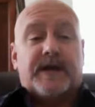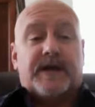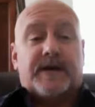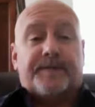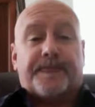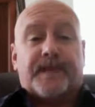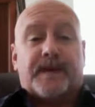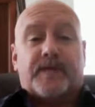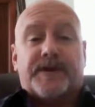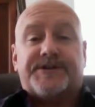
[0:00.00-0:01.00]
I
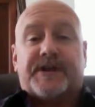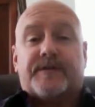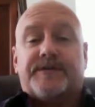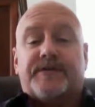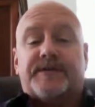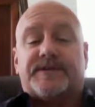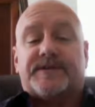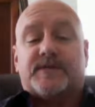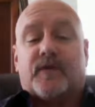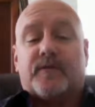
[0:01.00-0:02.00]
want to share with you
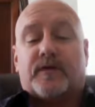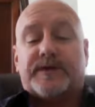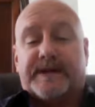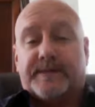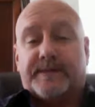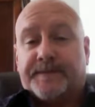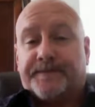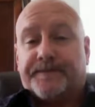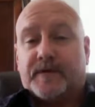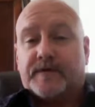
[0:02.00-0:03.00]
this one more tip
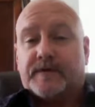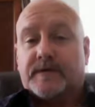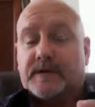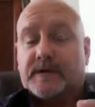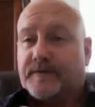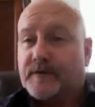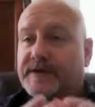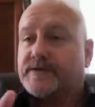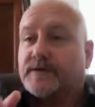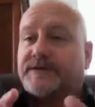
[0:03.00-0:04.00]
for
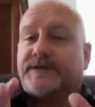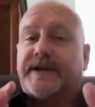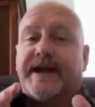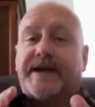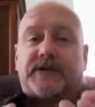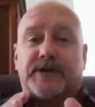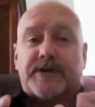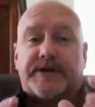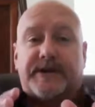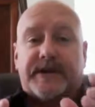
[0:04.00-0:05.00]
resources on how to
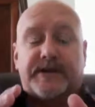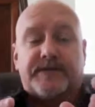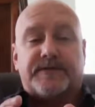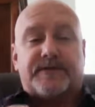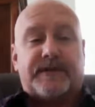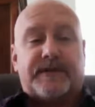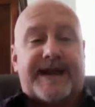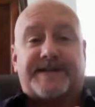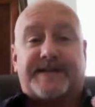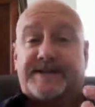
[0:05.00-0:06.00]
learn and get
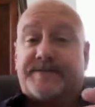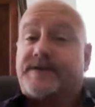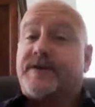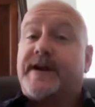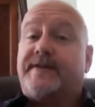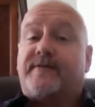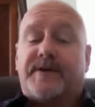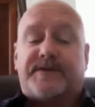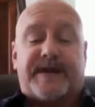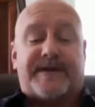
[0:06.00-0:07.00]
access to some of the training
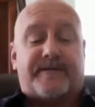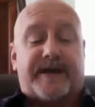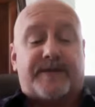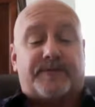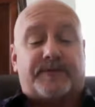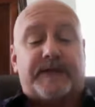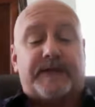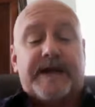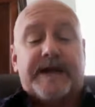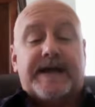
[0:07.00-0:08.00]
information we have available.
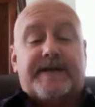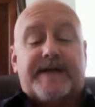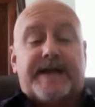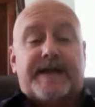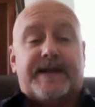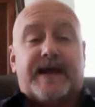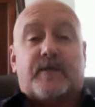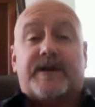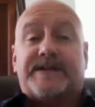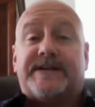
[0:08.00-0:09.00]
And then I
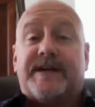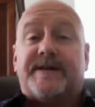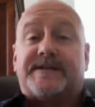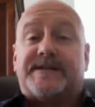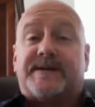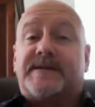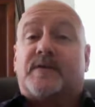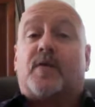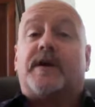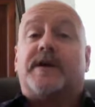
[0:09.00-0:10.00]
want to tell you about something that
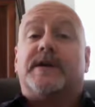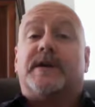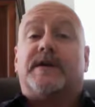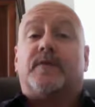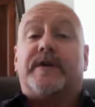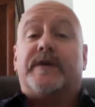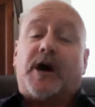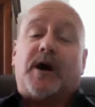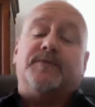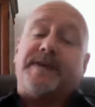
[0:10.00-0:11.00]
we're working on. We
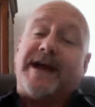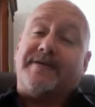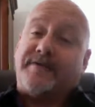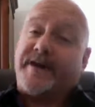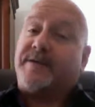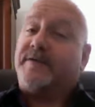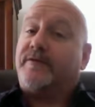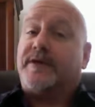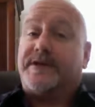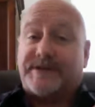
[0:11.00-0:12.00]
hope we have it available
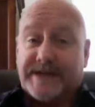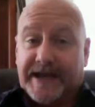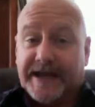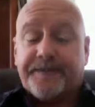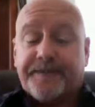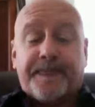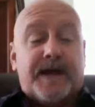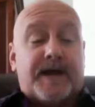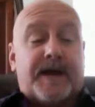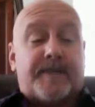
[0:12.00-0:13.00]
for you today,
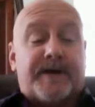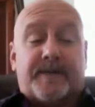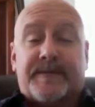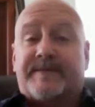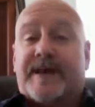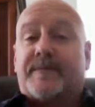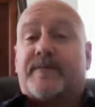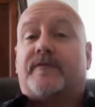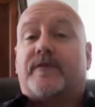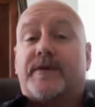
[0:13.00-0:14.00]
but it'll be
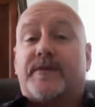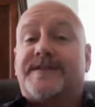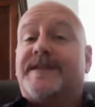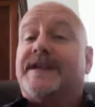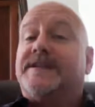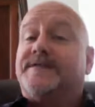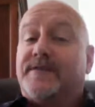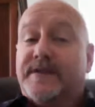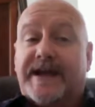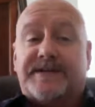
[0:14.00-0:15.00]
available for you within the next
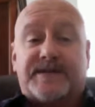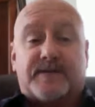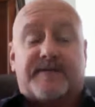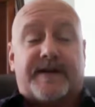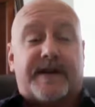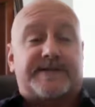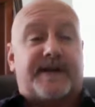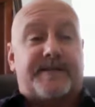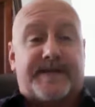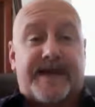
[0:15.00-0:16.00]
few days. So we're very
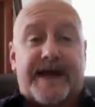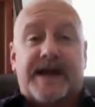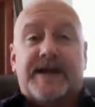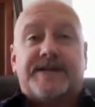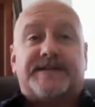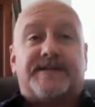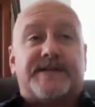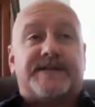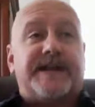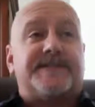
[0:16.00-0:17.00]
excited about that. So
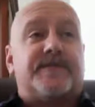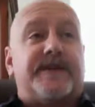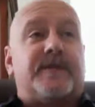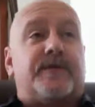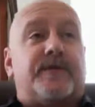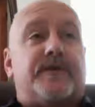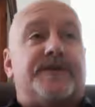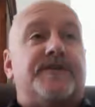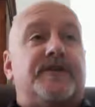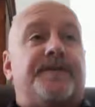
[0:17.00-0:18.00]
this next screen I want to
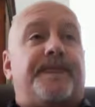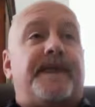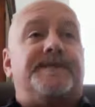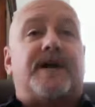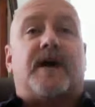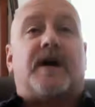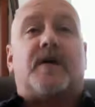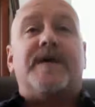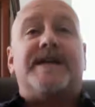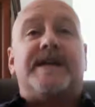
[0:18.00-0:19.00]
show you is our
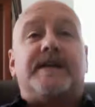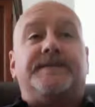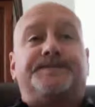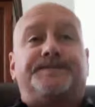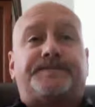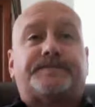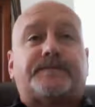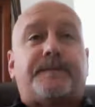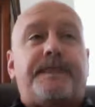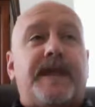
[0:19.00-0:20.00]
wiki.
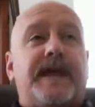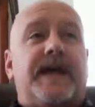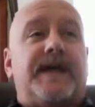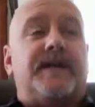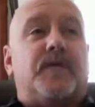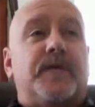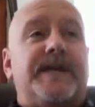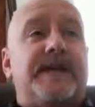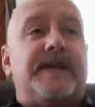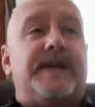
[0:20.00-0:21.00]
And the
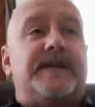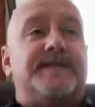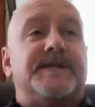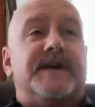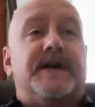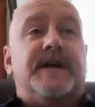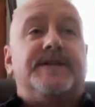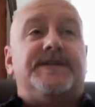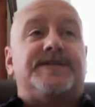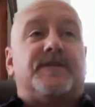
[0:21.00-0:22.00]
wiki is
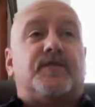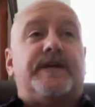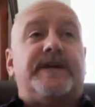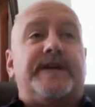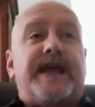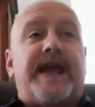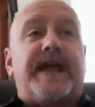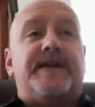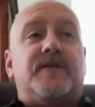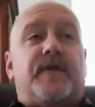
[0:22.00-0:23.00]
just a really
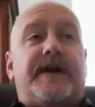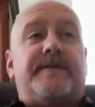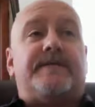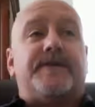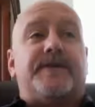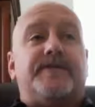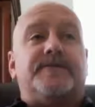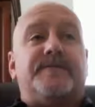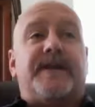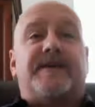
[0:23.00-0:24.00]
handy way for you
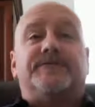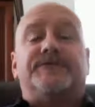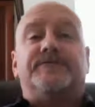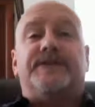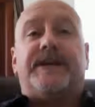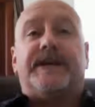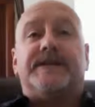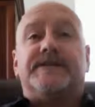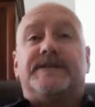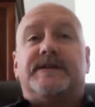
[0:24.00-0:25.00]
to be able to
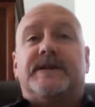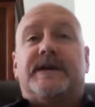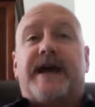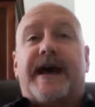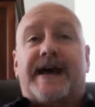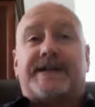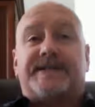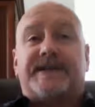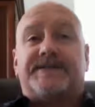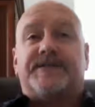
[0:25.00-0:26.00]
get
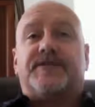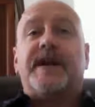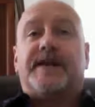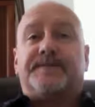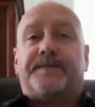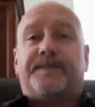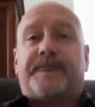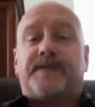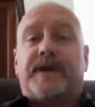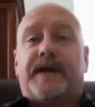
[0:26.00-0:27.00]
access to training.
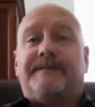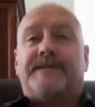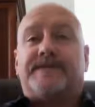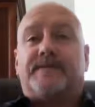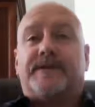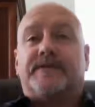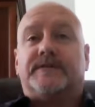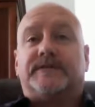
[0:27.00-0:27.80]
Okay, so I'm going to do